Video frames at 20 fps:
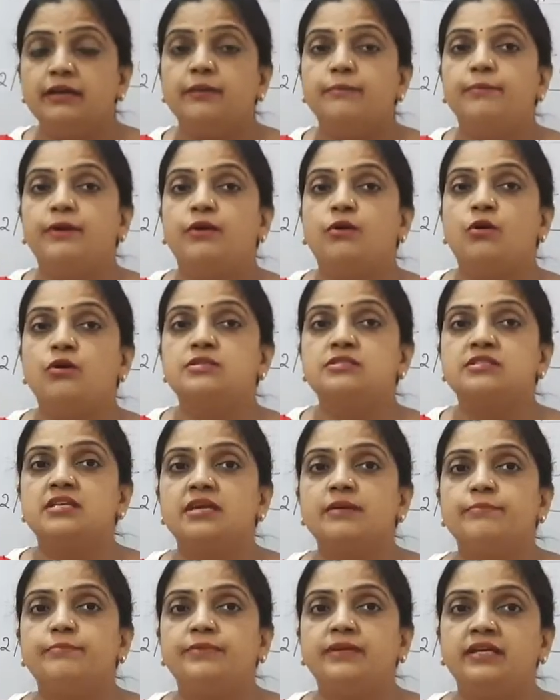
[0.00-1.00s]
Because
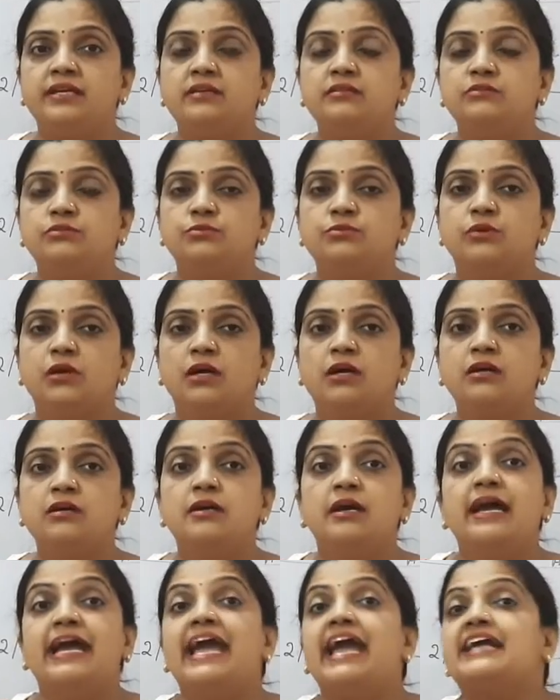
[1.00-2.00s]
they being to a
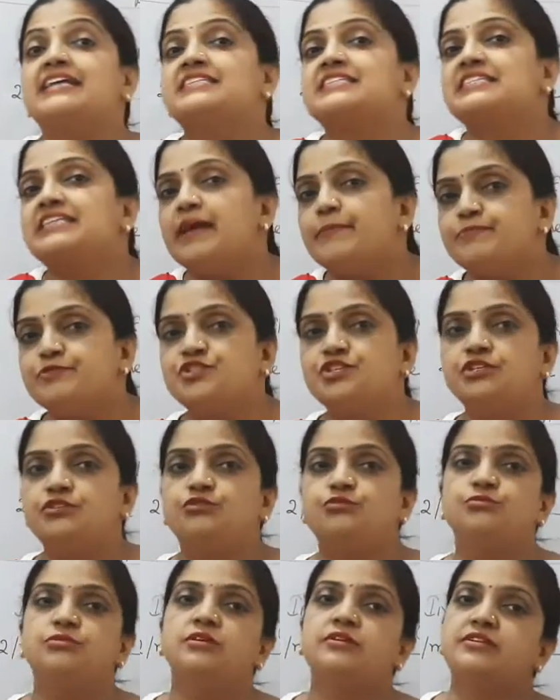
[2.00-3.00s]
exception
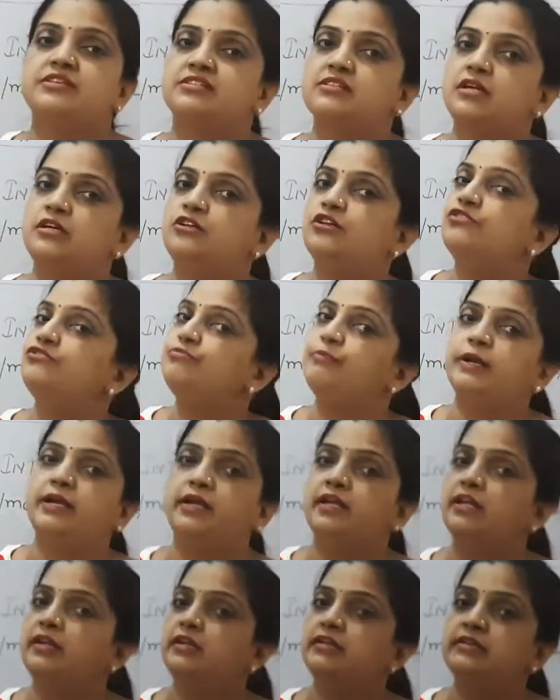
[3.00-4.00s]
to the result of
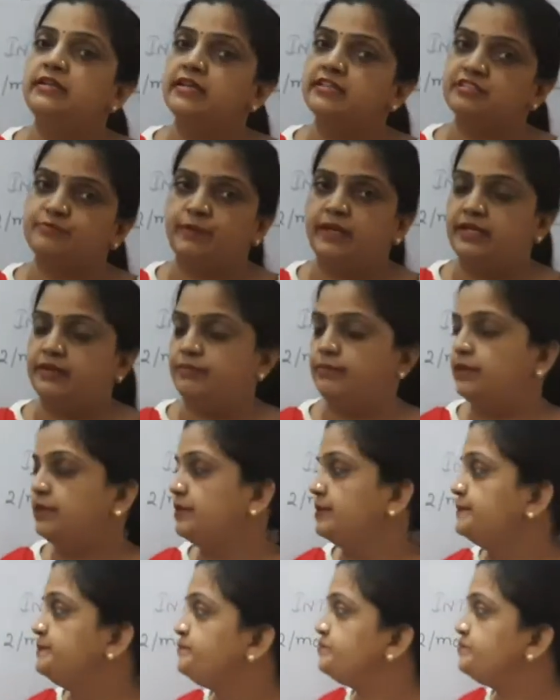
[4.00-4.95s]
Mendelian experiment.